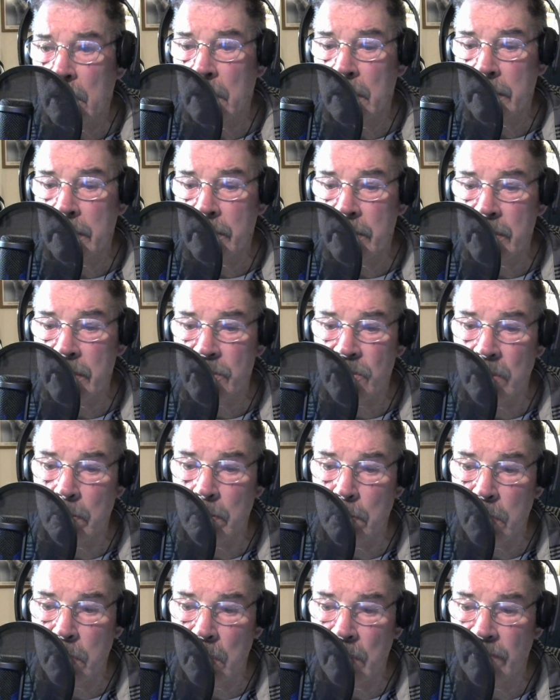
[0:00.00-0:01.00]

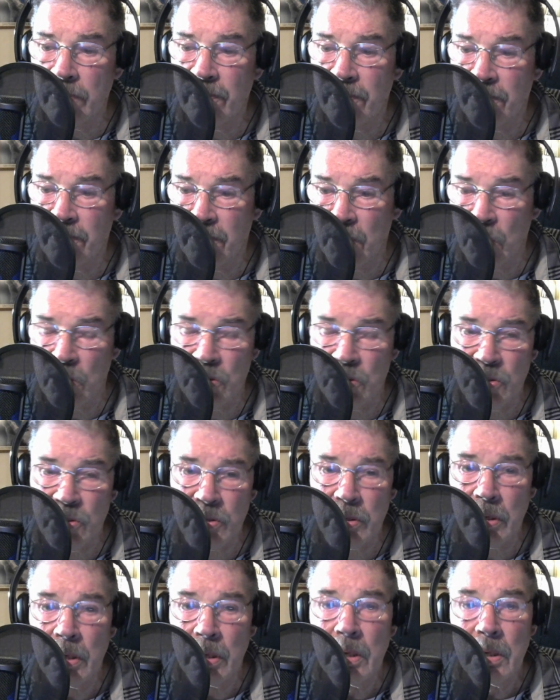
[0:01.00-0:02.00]
December 1st,
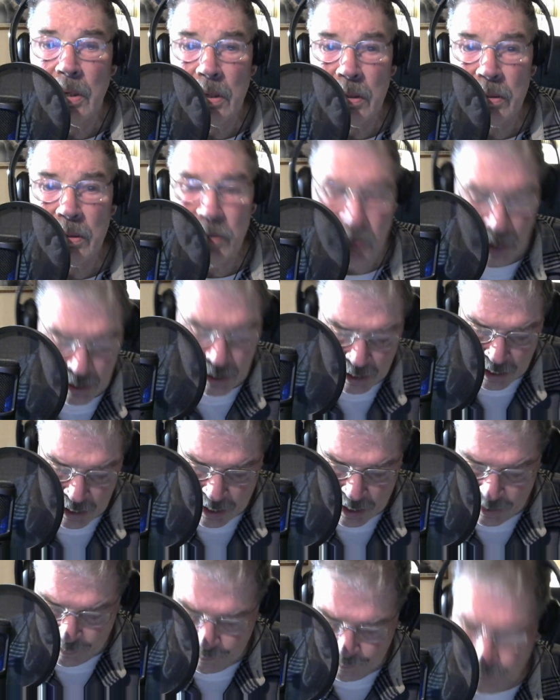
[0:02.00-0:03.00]

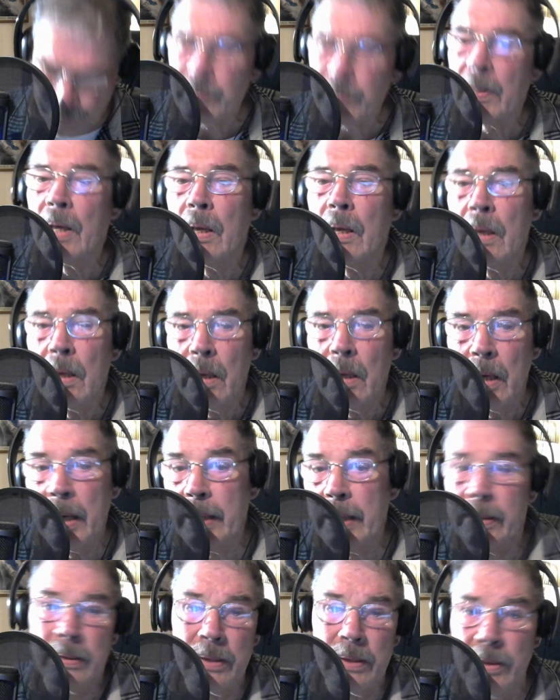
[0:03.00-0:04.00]
Sunday,
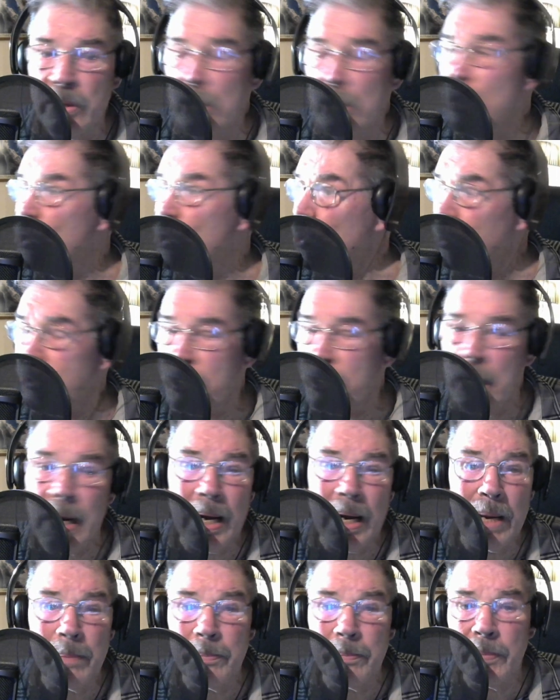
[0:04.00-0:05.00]
at the usual
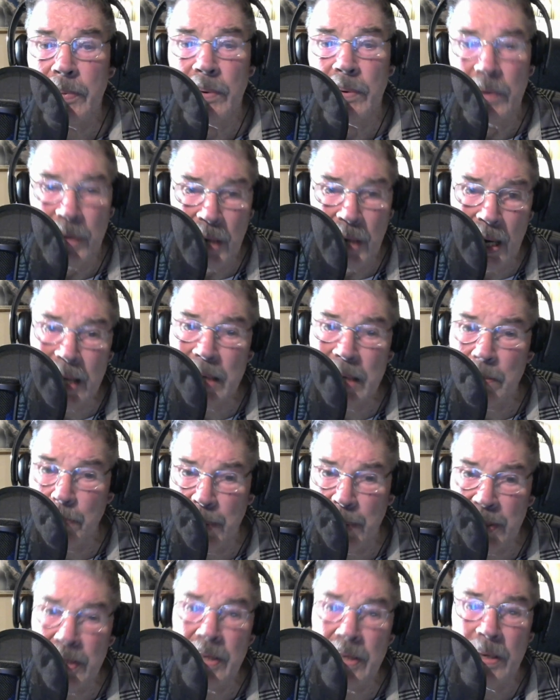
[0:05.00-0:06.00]
time, 9
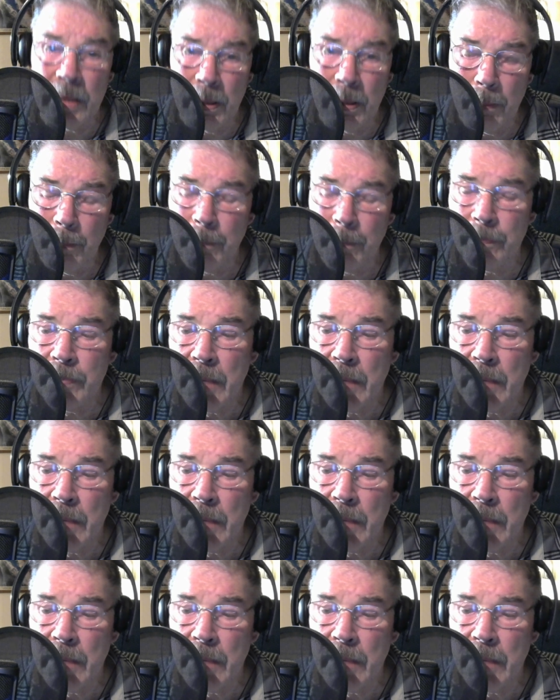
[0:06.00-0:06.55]
p.m.